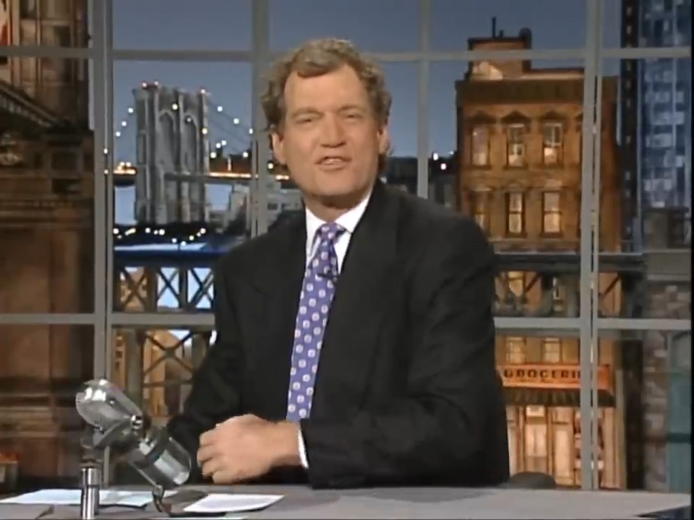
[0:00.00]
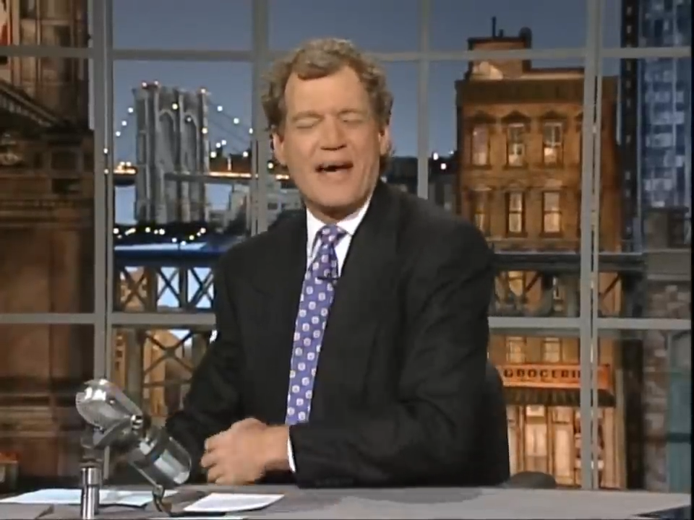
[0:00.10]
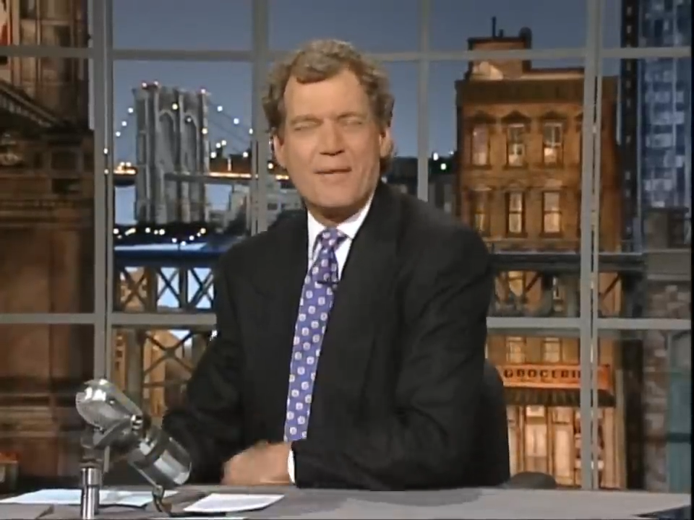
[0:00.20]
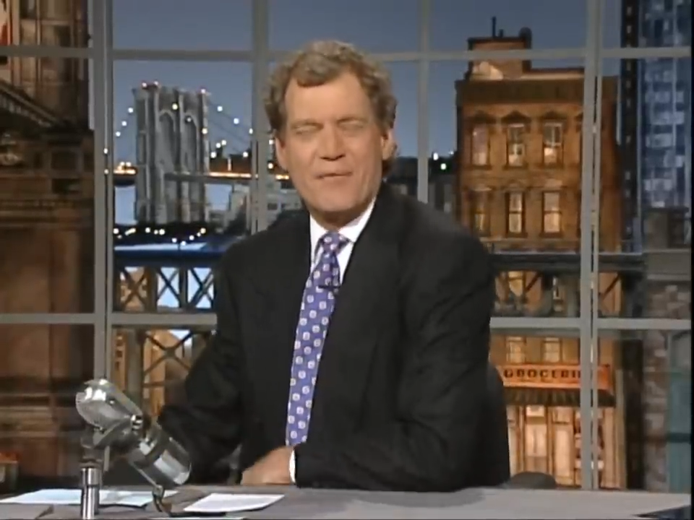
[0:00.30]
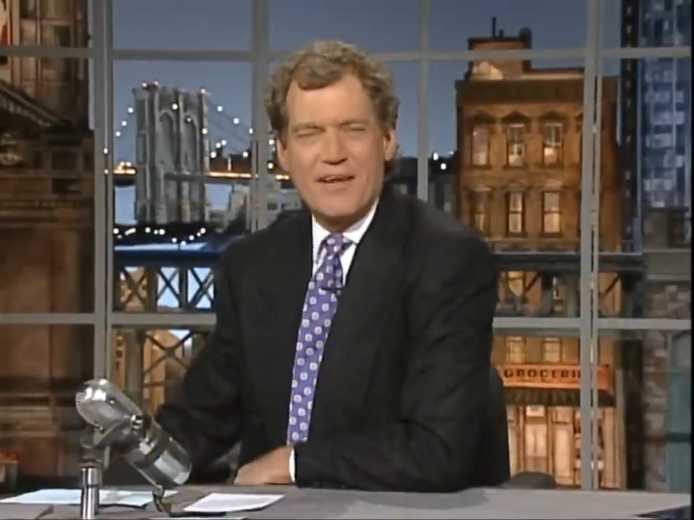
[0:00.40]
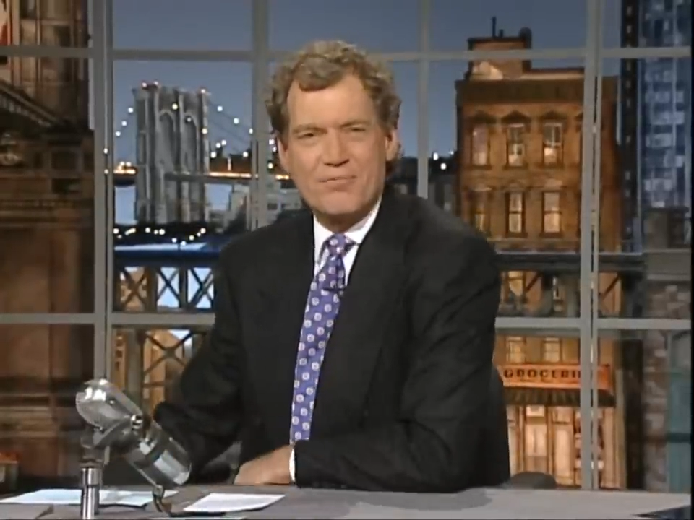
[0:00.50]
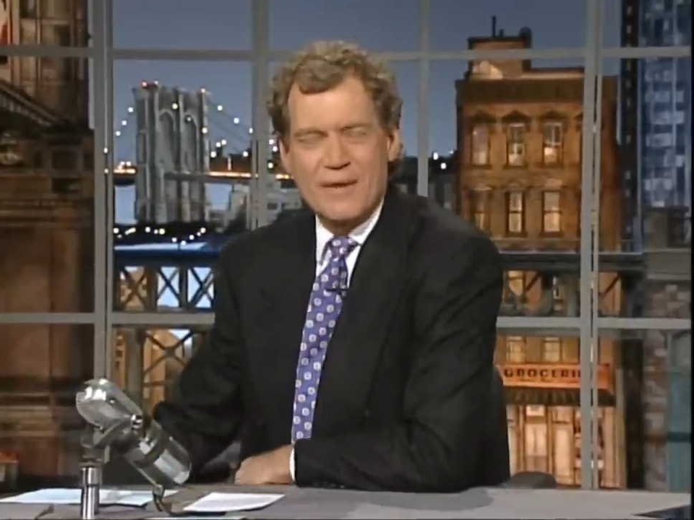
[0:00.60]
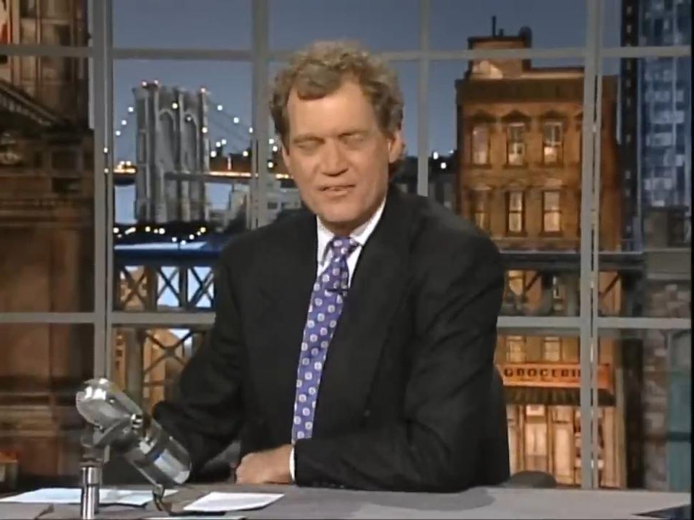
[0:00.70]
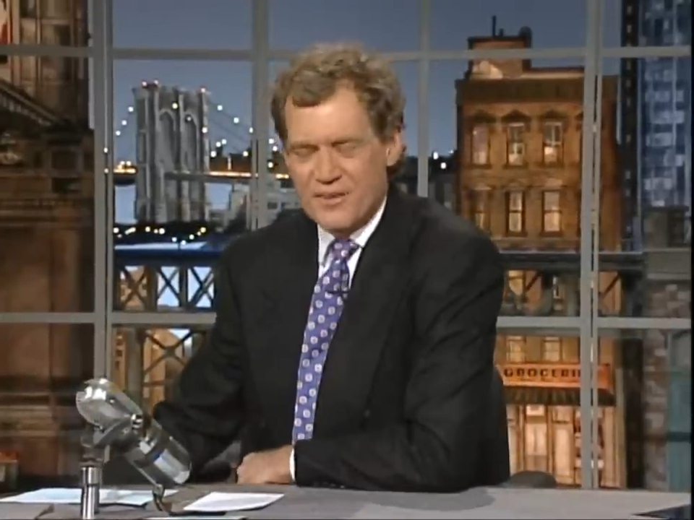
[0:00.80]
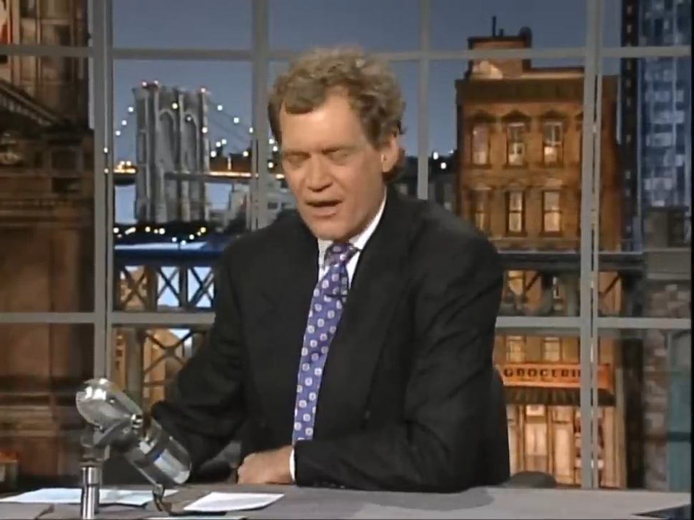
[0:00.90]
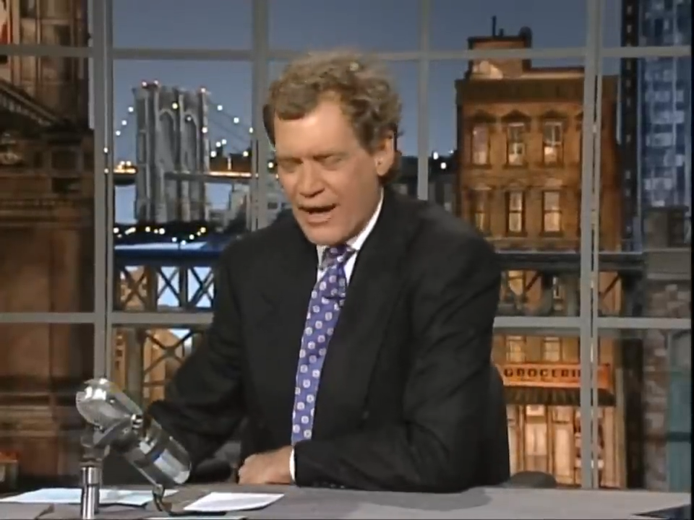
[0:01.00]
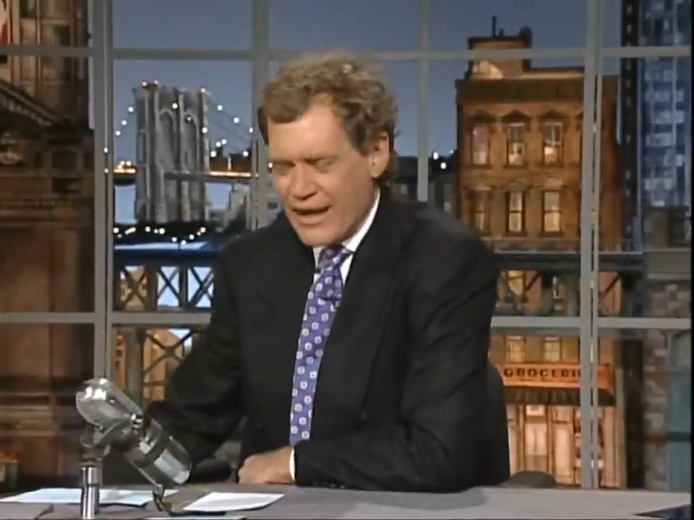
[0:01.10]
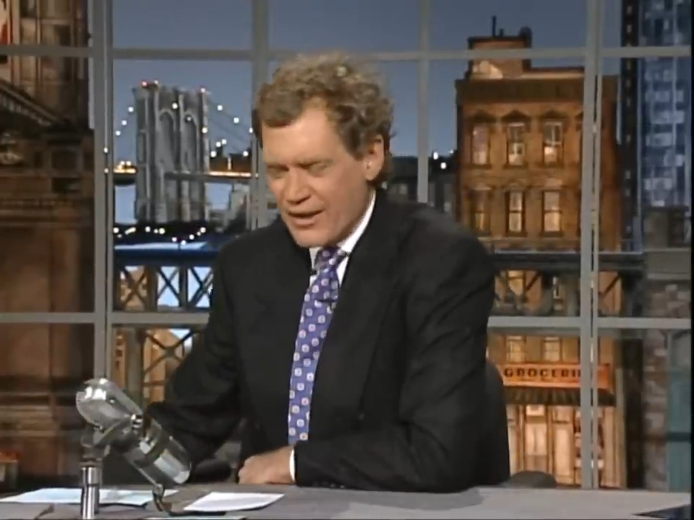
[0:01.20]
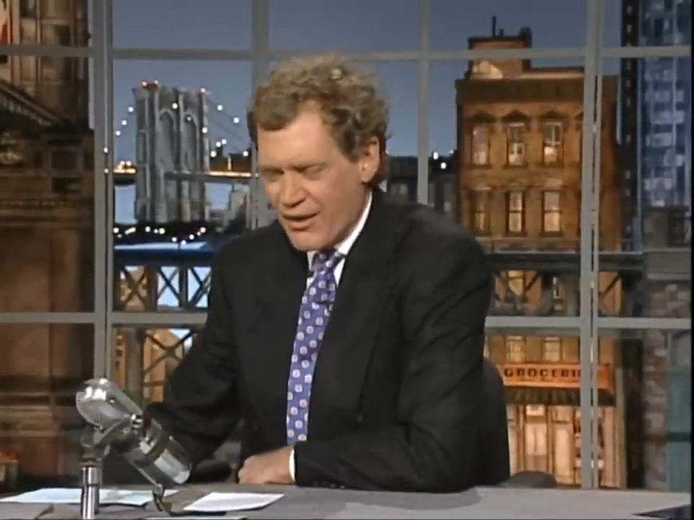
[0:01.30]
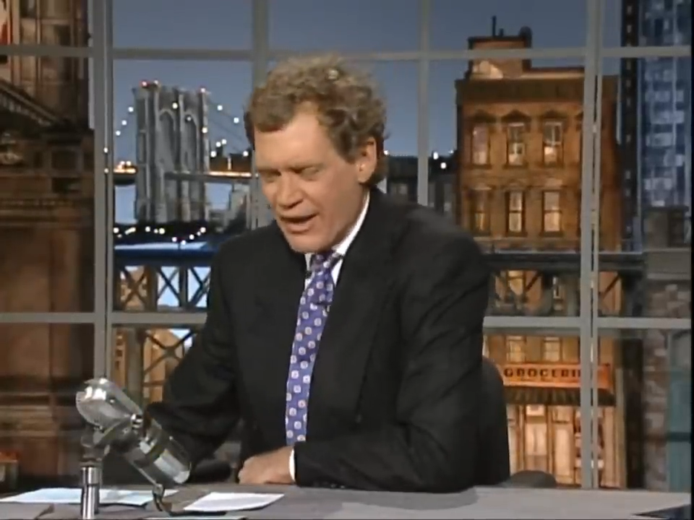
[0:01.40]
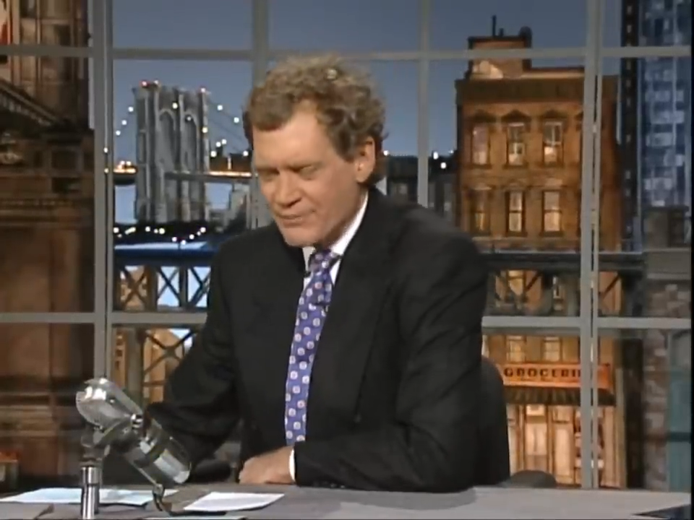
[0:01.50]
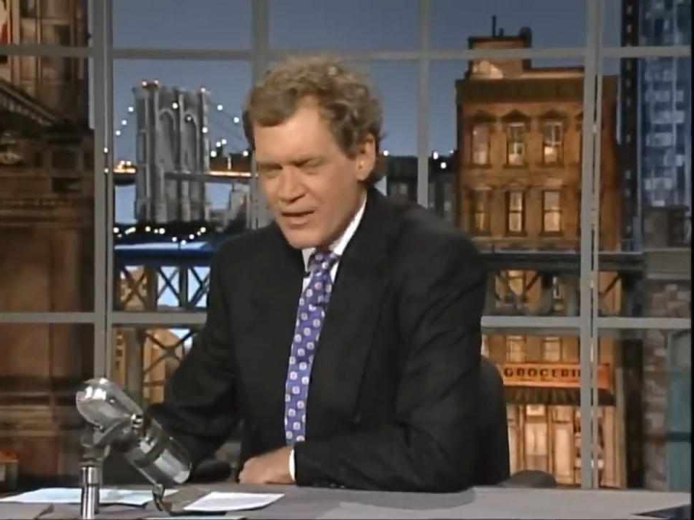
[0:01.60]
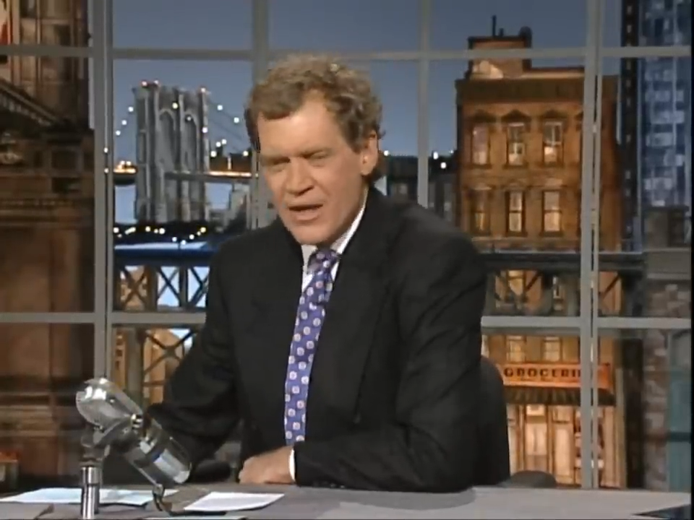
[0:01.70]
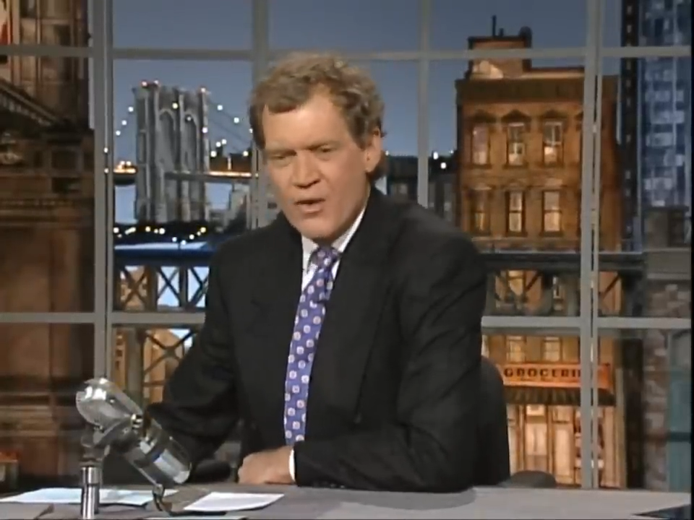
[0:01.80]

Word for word: time they've missed. All right, all right.